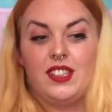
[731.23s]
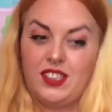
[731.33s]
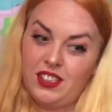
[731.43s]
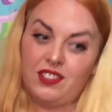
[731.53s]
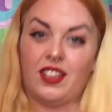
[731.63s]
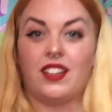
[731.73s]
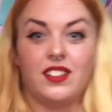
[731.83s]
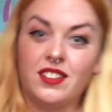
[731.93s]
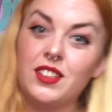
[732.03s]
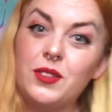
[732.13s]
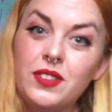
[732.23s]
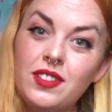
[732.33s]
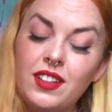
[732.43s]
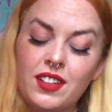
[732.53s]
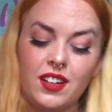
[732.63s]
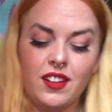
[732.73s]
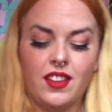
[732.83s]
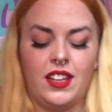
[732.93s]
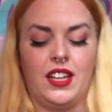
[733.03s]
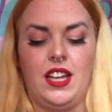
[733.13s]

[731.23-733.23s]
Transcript: just like continuously kind of thing.